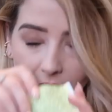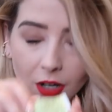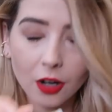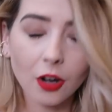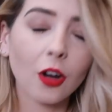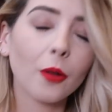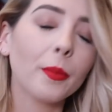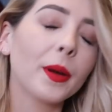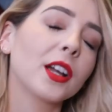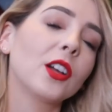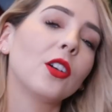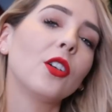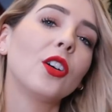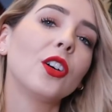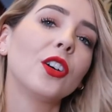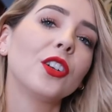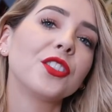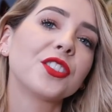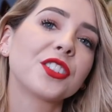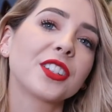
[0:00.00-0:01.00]
Oh my
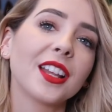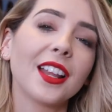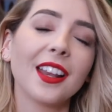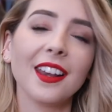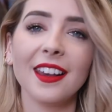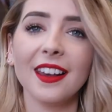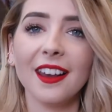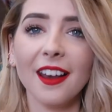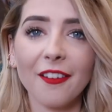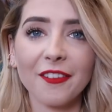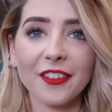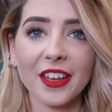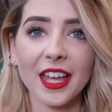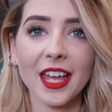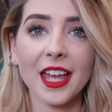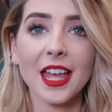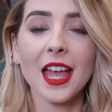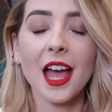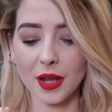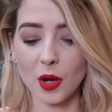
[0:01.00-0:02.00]
god, love
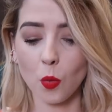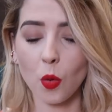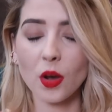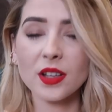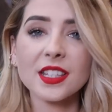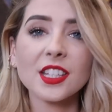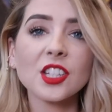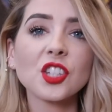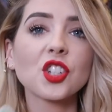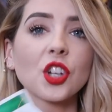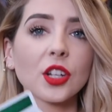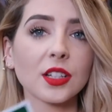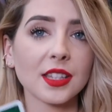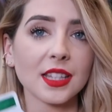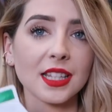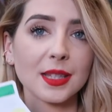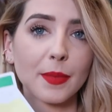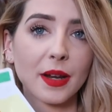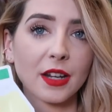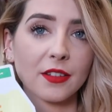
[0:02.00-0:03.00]
it. It wasn't just
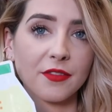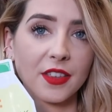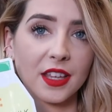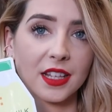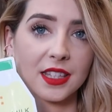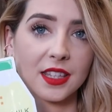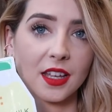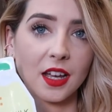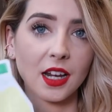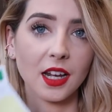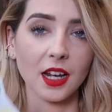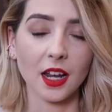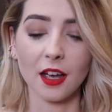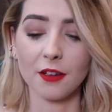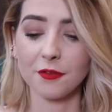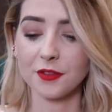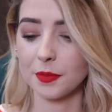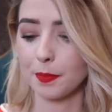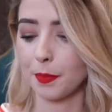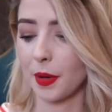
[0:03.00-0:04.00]
the smell of this that I
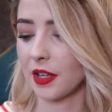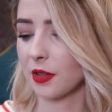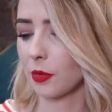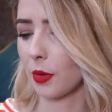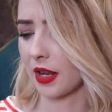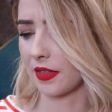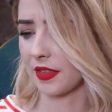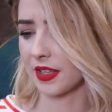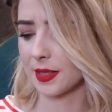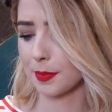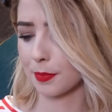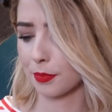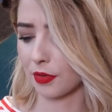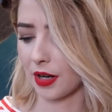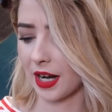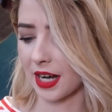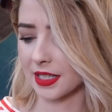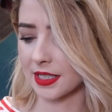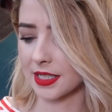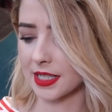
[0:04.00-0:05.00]
loved. By the way, this
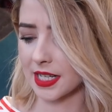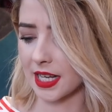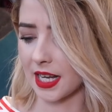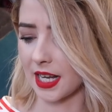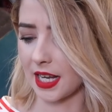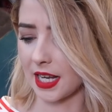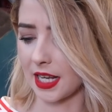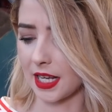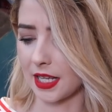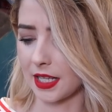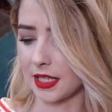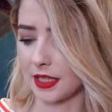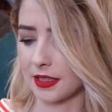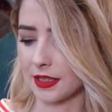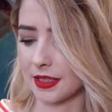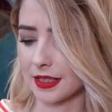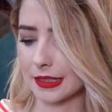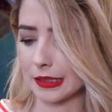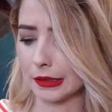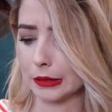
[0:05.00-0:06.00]
brand
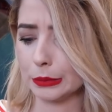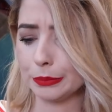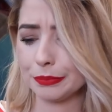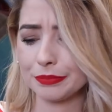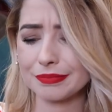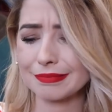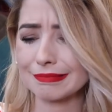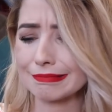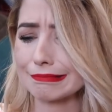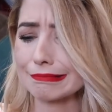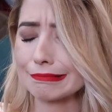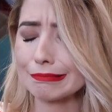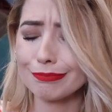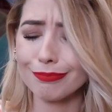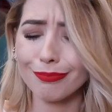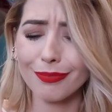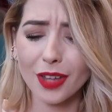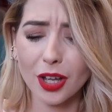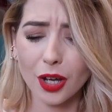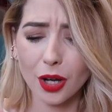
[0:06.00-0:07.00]
is,
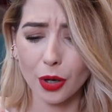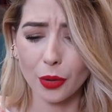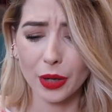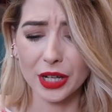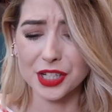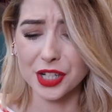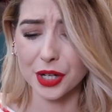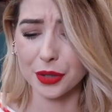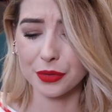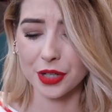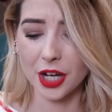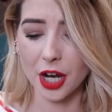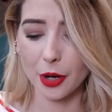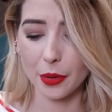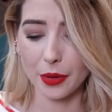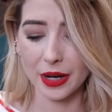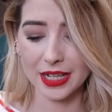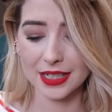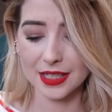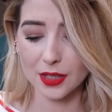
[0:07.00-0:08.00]
oh, I don't
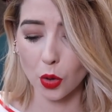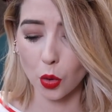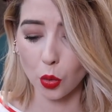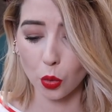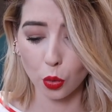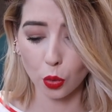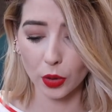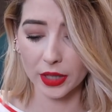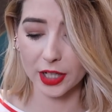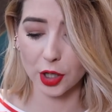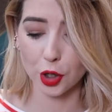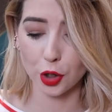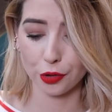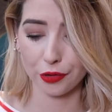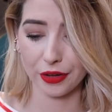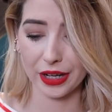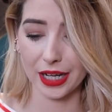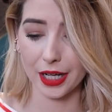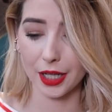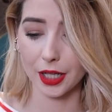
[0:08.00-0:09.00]
know, it's all in
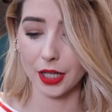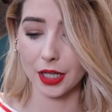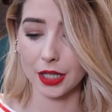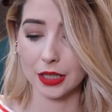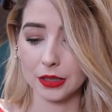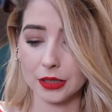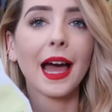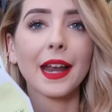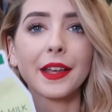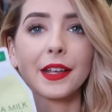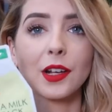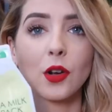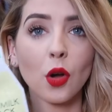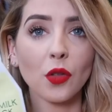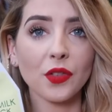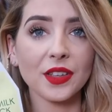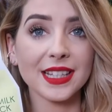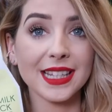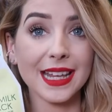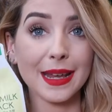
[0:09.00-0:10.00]
Korean. And I
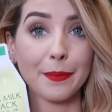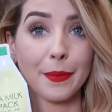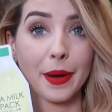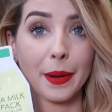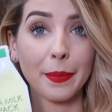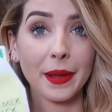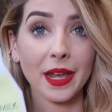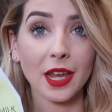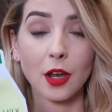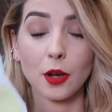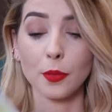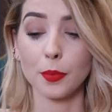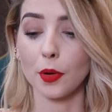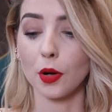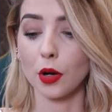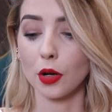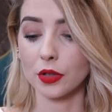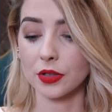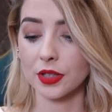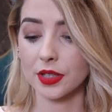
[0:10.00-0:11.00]
got this in my PO
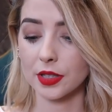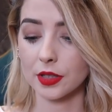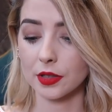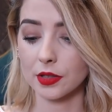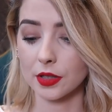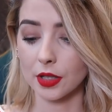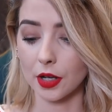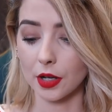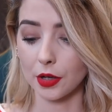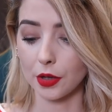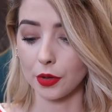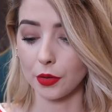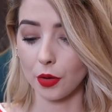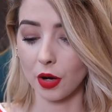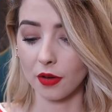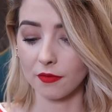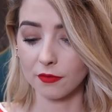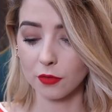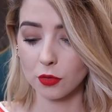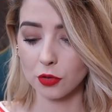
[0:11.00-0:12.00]
box.
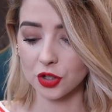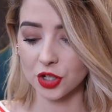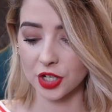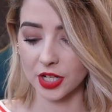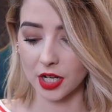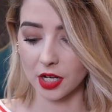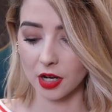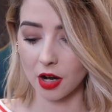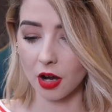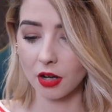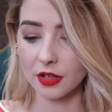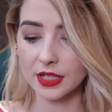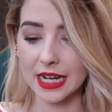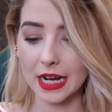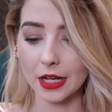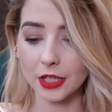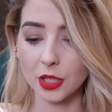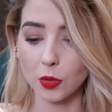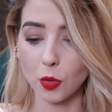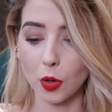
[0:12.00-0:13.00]
So unfortunately, I can't
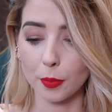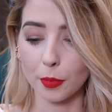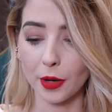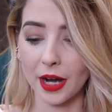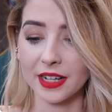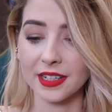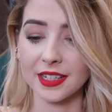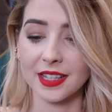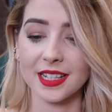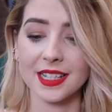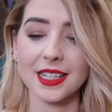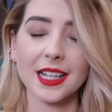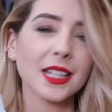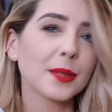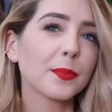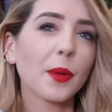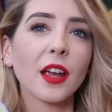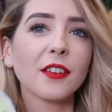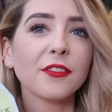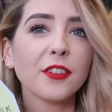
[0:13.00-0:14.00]
tell you what brand this
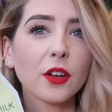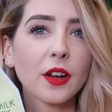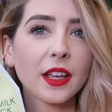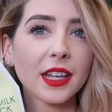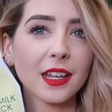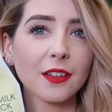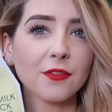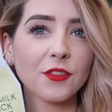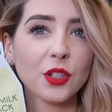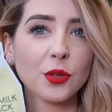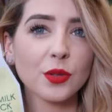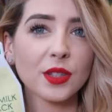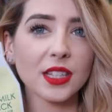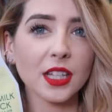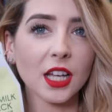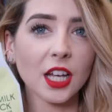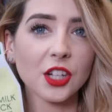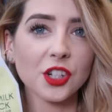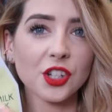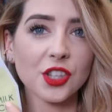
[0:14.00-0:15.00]
is, but I feel like if you
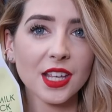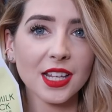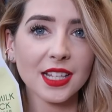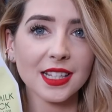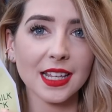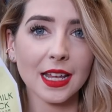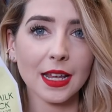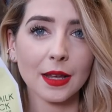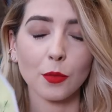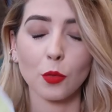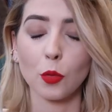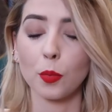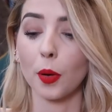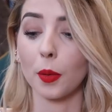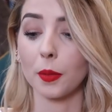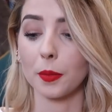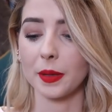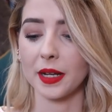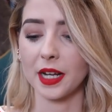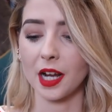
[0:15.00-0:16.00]
search this, it will
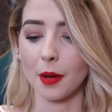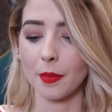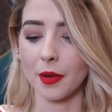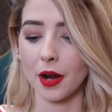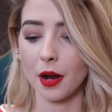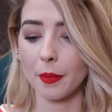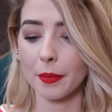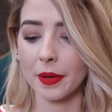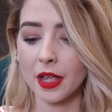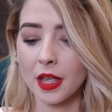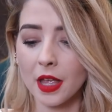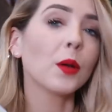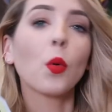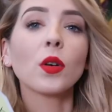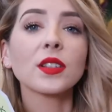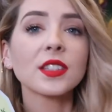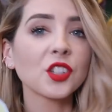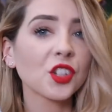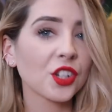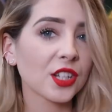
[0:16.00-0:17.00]
probably come up. It
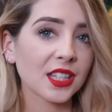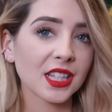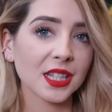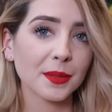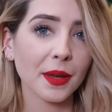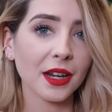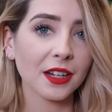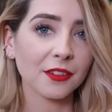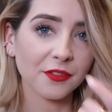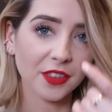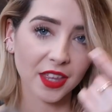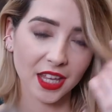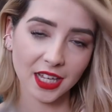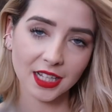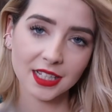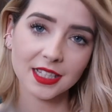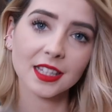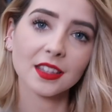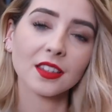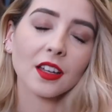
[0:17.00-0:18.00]
wasn't just the smell of
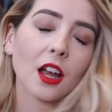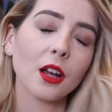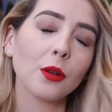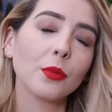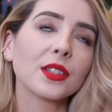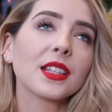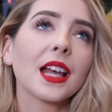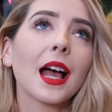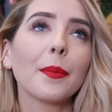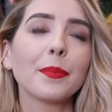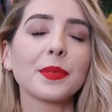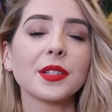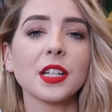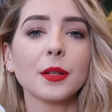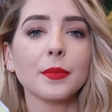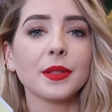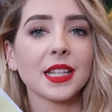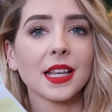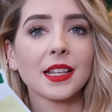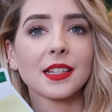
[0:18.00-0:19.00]
this that I was
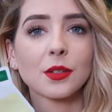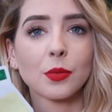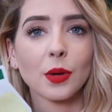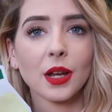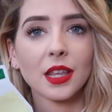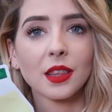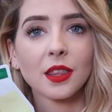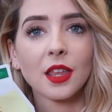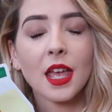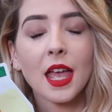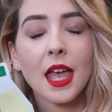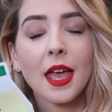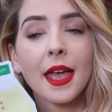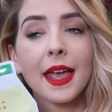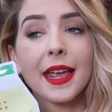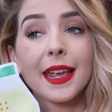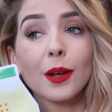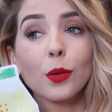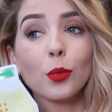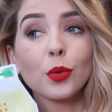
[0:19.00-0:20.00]
absolutely obsessed with.
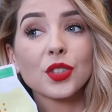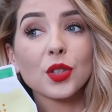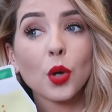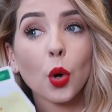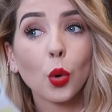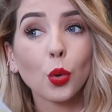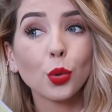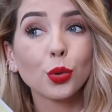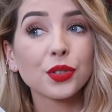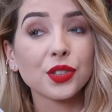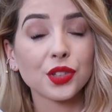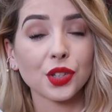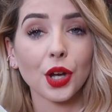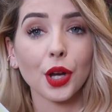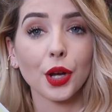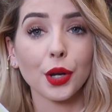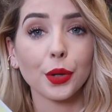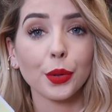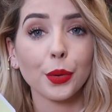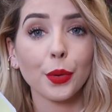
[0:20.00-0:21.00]
It was
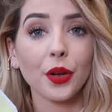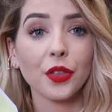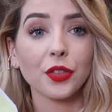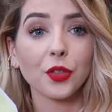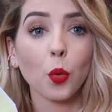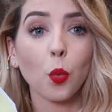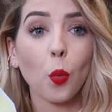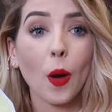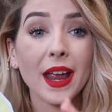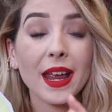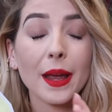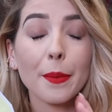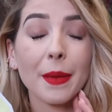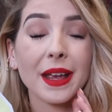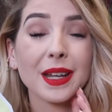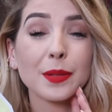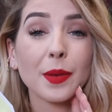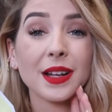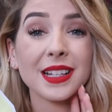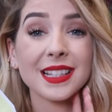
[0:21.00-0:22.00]
also the way it
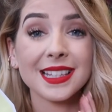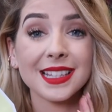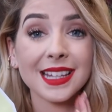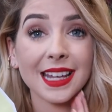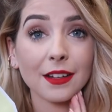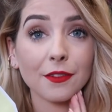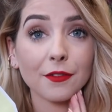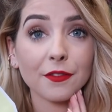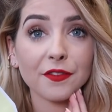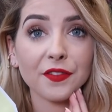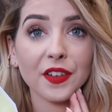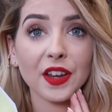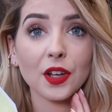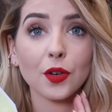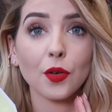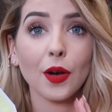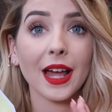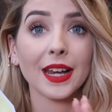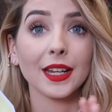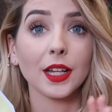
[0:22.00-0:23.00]
made my skin
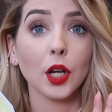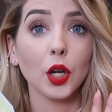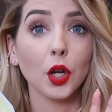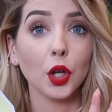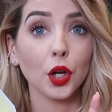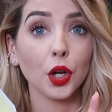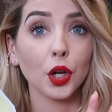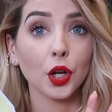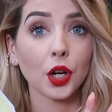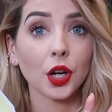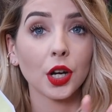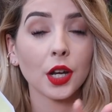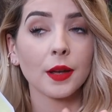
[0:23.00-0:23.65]
feel and look.